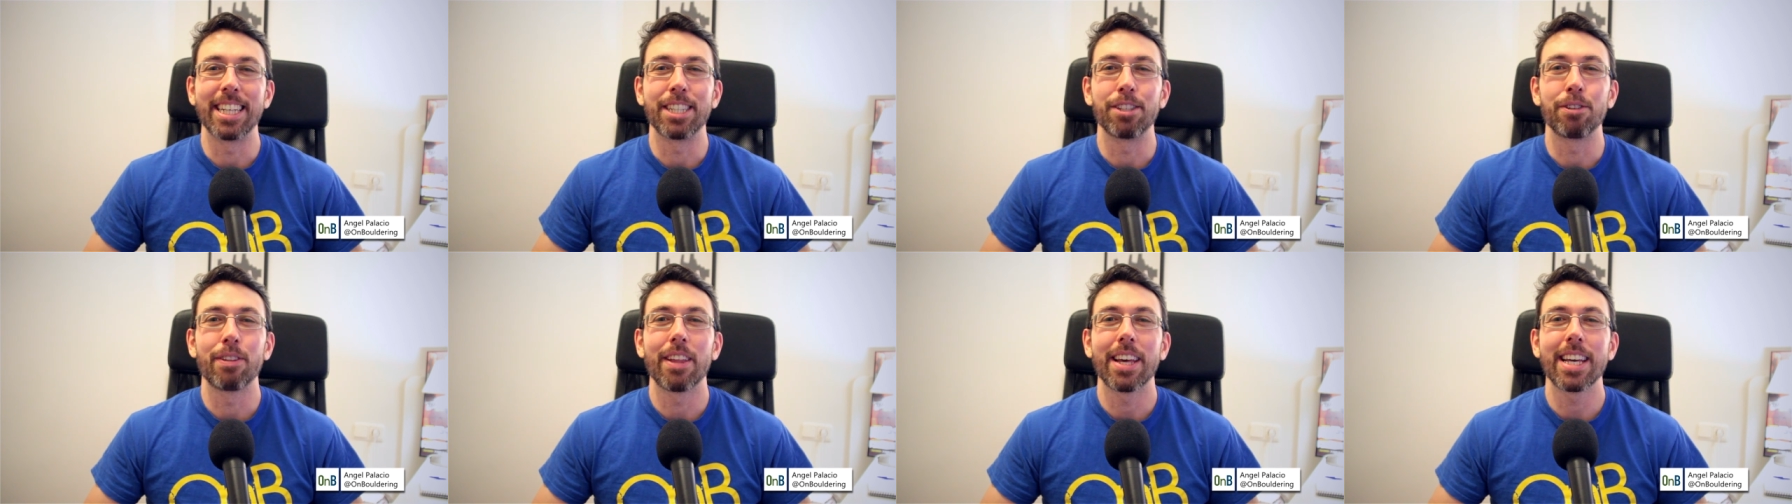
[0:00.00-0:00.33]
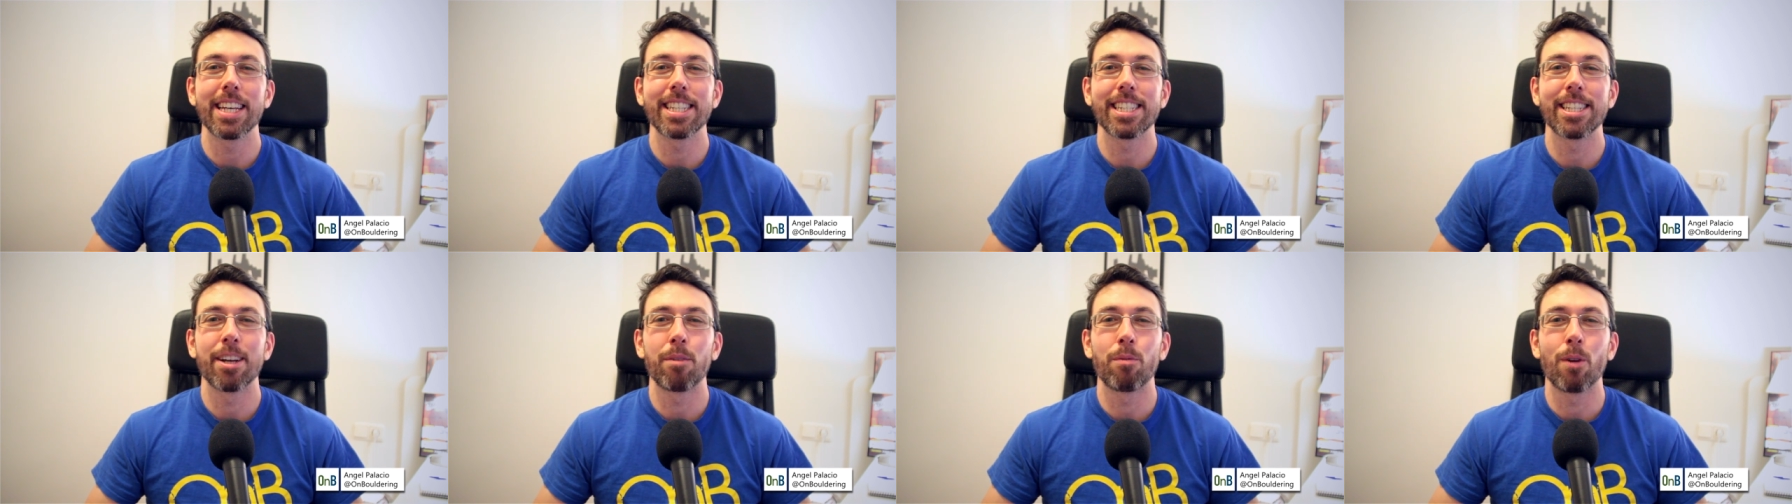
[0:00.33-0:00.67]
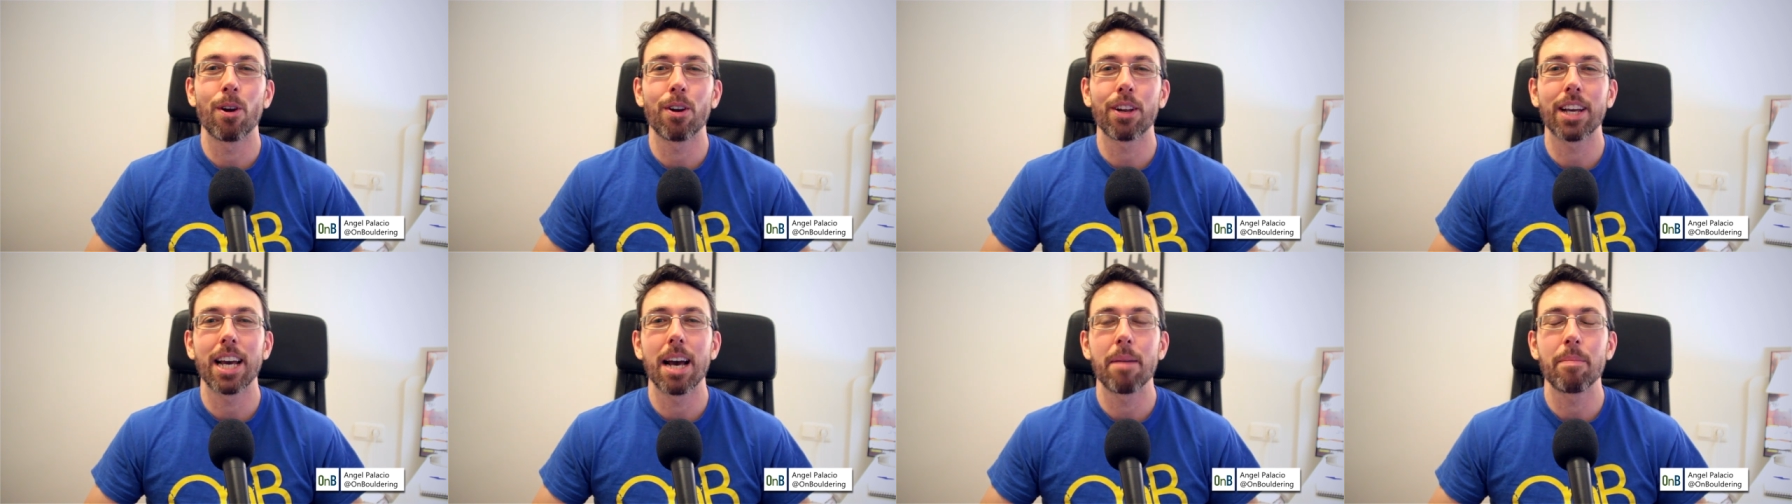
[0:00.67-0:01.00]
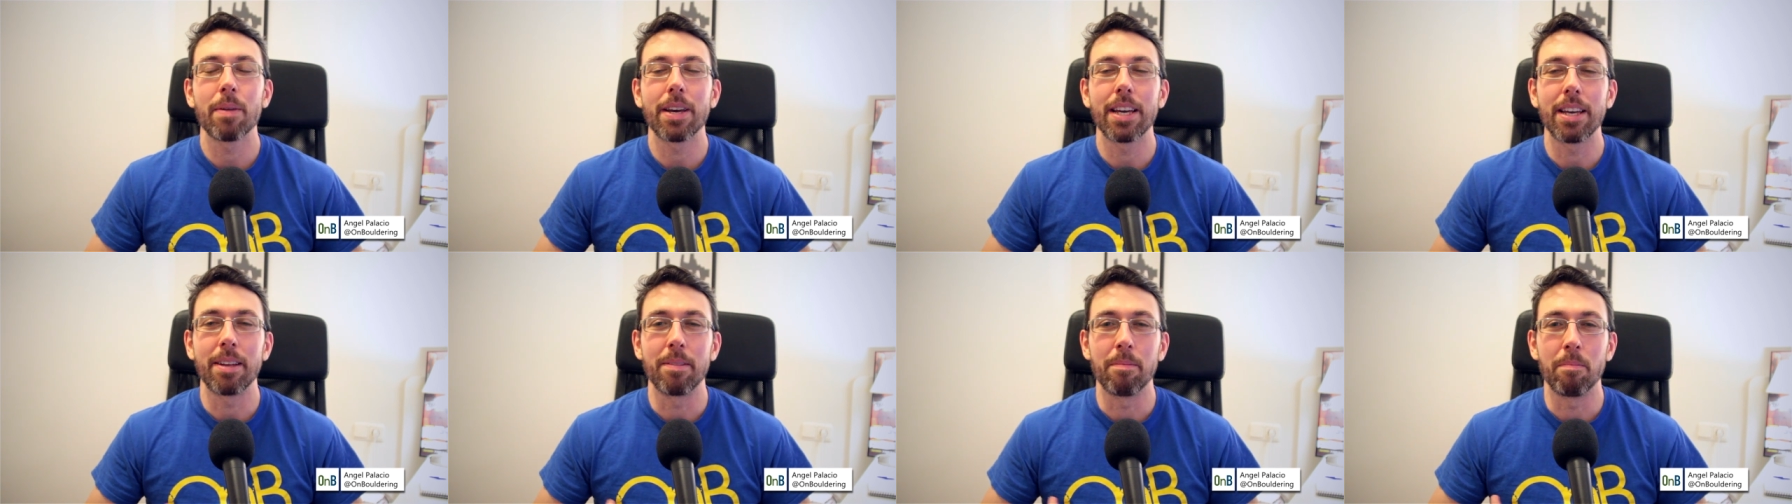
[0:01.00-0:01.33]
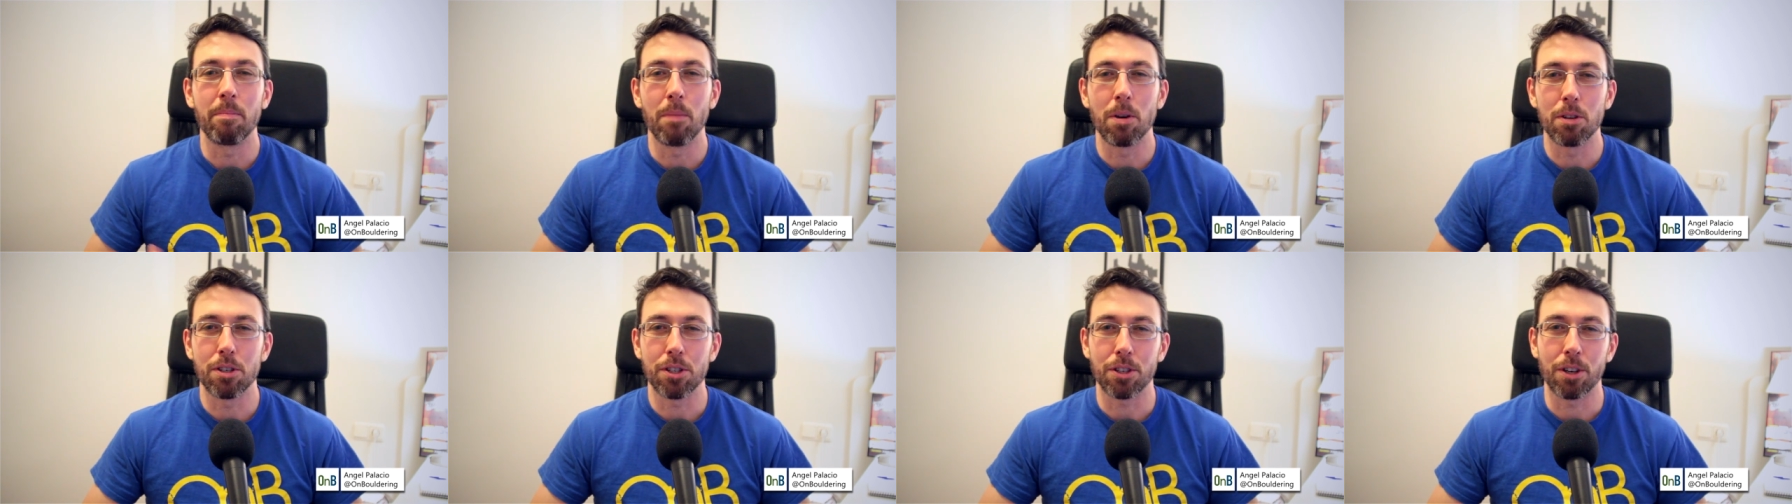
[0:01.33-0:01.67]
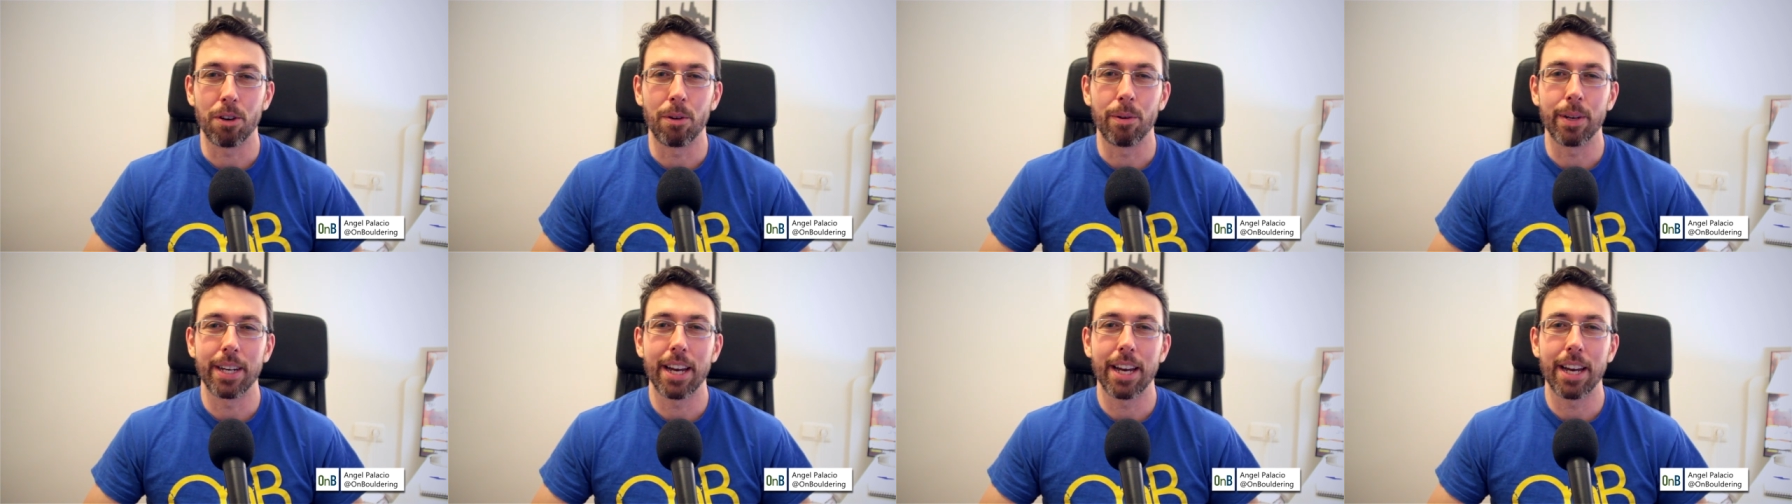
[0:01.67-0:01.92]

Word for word: Today is the World Cup in Moscow,